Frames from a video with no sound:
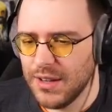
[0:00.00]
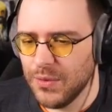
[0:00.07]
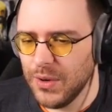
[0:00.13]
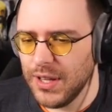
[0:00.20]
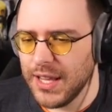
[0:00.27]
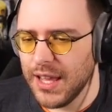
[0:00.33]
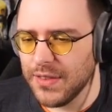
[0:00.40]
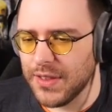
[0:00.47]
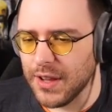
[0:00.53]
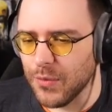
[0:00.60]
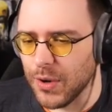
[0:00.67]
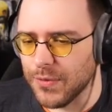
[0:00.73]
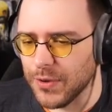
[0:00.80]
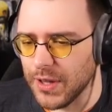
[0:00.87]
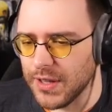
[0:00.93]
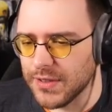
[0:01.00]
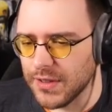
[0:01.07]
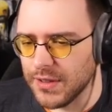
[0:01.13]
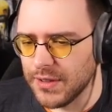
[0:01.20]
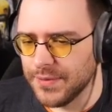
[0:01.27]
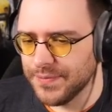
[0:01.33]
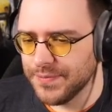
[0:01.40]
Really can't think of one for
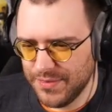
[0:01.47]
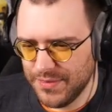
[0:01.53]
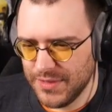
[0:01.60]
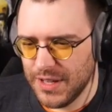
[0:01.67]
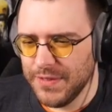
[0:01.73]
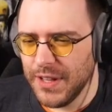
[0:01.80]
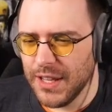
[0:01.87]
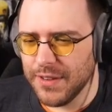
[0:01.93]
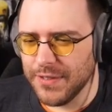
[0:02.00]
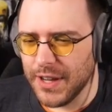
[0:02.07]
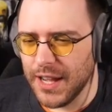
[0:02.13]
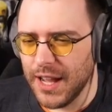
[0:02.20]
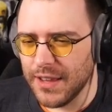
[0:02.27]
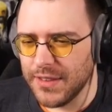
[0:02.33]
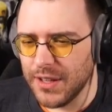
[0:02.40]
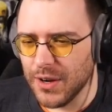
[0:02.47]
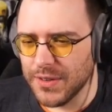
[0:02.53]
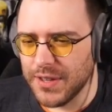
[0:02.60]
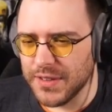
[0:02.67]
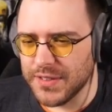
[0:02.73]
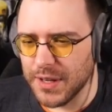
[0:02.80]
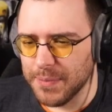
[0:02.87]
Lisa. I feel like if I had the
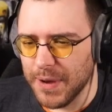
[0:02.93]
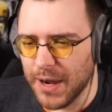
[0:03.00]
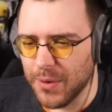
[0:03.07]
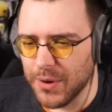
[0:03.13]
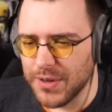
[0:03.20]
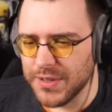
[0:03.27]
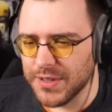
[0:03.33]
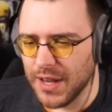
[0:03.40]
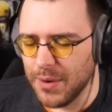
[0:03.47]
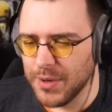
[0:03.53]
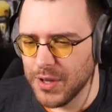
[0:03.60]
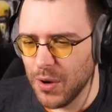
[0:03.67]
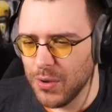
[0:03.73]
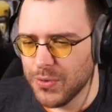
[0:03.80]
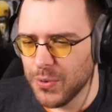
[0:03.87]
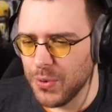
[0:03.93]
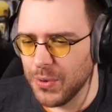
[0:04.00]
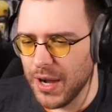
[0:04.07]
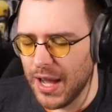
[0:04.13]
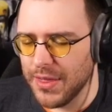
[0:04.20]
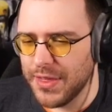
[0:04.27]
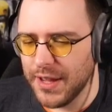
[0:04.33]
artistic powers, I would go through,
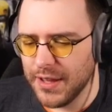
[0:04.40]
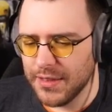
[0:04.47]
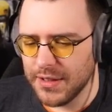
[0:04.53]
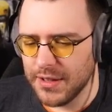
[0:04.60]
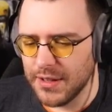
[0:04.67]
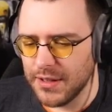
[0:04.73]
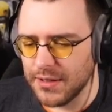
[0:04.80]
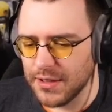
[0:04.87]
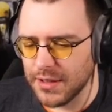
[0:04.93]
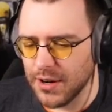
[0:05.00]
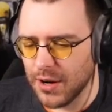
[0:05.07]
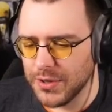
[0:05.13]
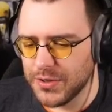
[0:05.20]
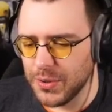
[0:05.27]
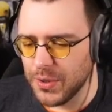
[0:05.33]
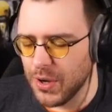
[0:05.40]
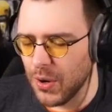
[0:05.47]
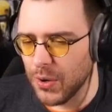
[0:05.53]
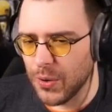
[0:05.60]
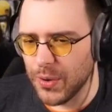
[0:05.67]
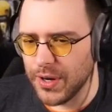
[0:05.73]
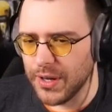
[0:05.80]
I think, the cartoon
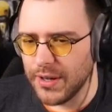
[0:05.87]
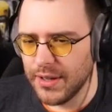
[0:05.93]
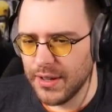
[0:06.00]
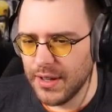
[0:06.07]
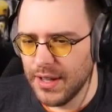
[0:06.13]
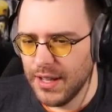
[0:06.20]
coterie,